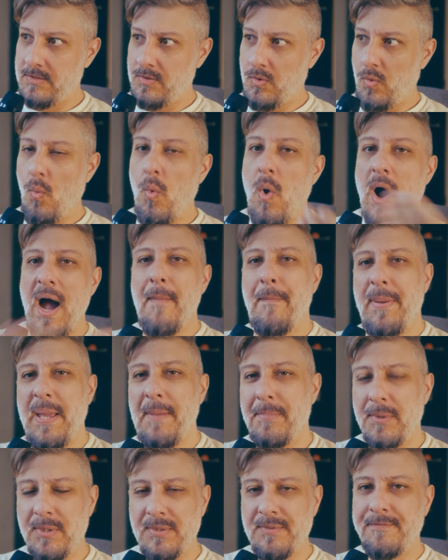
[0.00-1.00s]
why
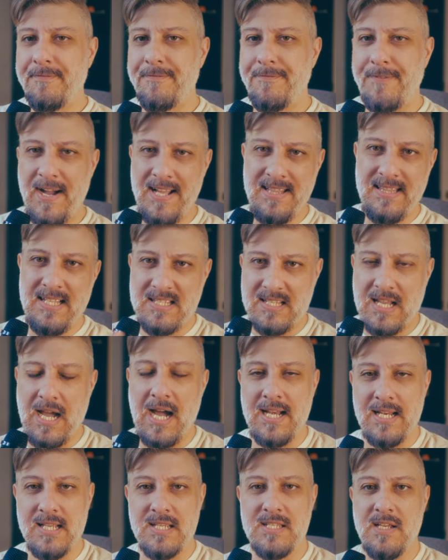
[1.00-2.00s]
people find this
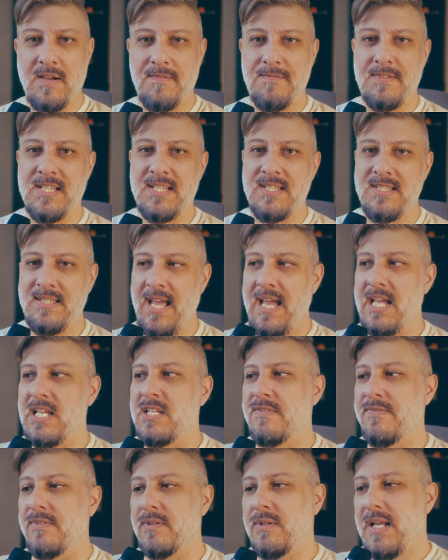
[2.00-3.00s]
kind of stuff
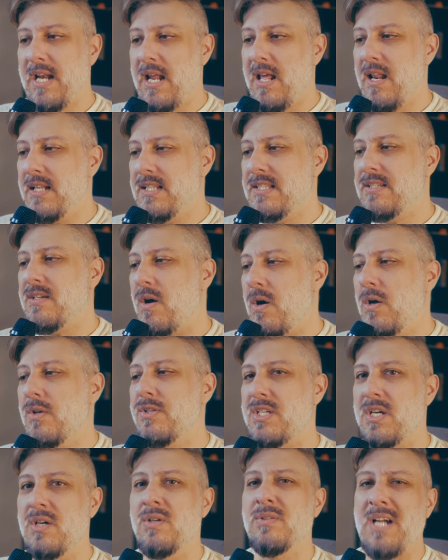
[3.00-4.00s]
distasteful. And it's
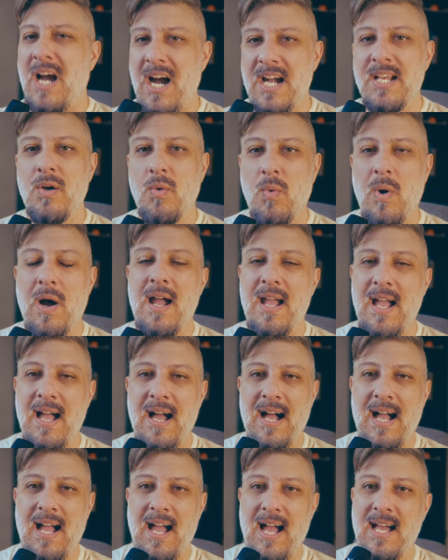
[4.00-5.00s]
also kind of why
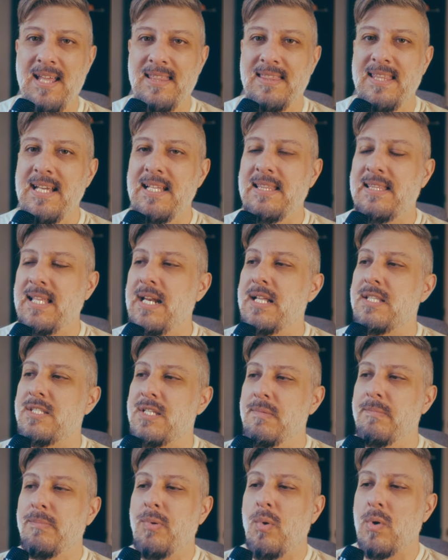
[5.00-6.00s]
I think that it's
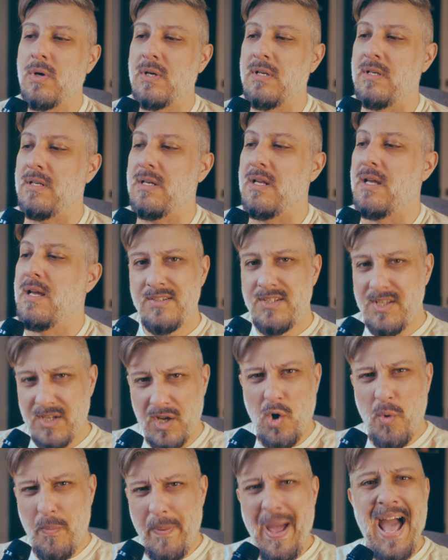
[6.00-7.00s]
important to
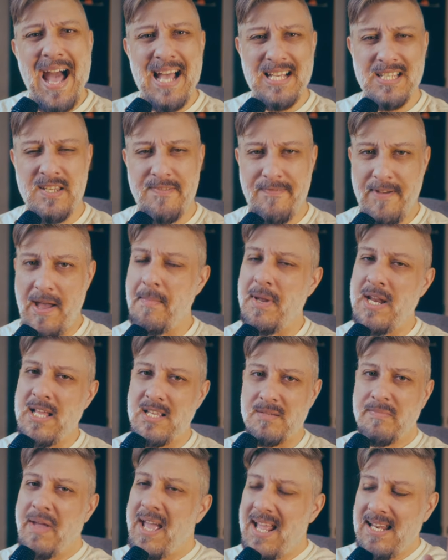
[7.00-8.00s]
go past
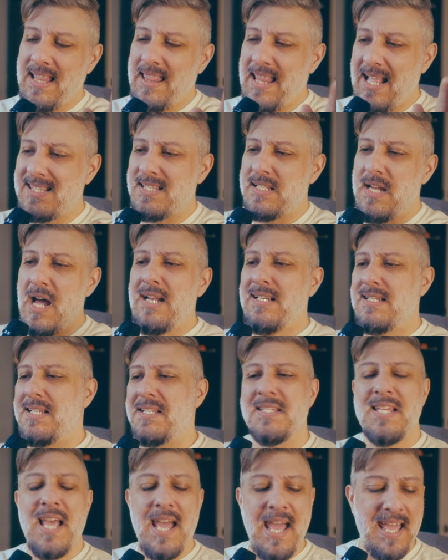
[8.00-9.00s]
feminism. And that's not to
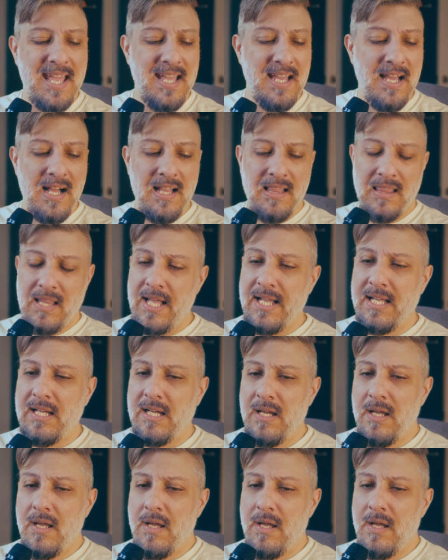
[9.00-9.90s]
say, like,